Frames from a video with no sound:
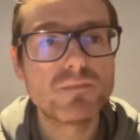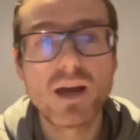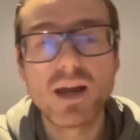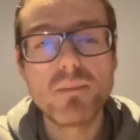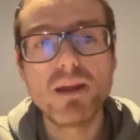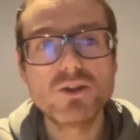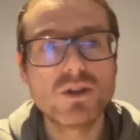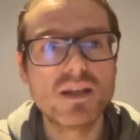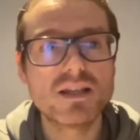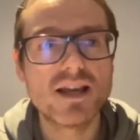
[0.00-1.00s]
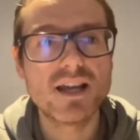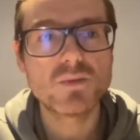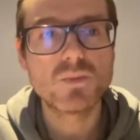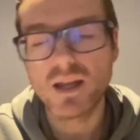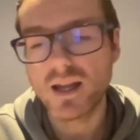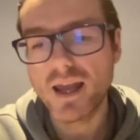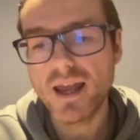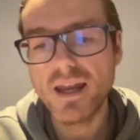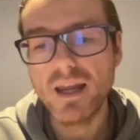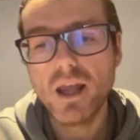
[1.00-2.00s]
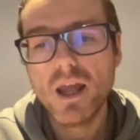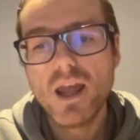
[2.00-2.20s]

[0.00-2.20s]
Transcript: And I mentioned this last week again.